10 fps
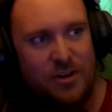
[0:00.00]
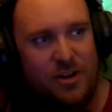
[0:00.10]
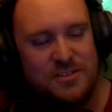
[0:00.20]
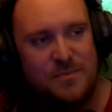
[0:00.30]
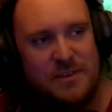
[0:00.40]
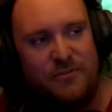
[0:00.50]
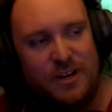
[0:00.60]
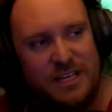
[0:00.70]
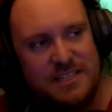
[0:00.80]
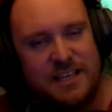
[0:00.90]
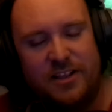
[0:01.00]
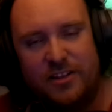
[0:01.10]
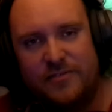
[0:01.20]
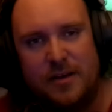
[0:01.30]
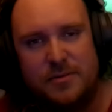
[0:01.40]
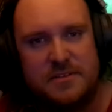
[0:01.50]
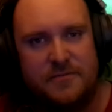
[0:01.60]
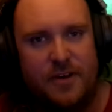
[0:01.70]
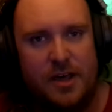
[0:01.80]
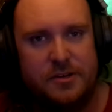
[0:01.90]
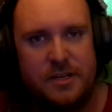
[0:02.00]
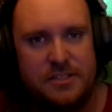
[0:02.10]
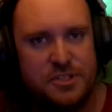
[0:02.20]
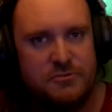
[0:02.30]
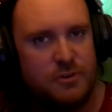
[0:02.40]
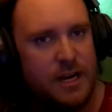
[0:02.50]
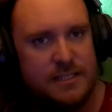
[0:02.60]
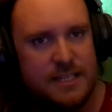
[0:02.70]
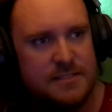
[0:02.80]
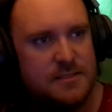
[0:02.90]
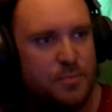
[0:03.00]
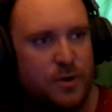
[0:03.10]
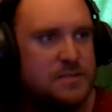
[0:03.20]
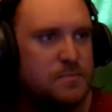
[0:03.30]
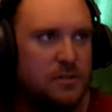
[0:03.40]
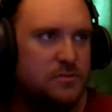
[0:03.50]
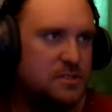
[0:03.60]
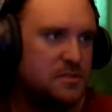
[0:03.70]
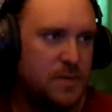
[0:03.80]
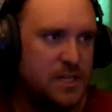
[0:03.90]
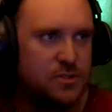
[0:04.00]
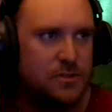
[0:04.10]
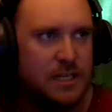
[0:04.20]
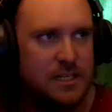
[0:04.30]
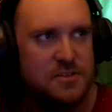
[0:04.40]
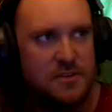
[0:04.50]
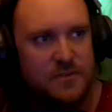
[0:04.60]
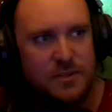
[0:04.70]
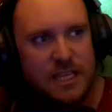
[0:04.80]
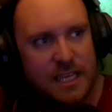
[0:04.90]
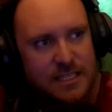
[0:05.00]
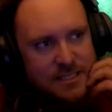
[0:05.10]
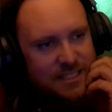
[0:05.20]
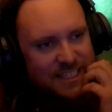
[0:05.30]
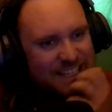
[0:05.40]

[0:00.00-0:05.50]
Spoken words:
would also be funny as hell if that was the father. He's just trying to test the breast milk just to make sure that it's good for the kids.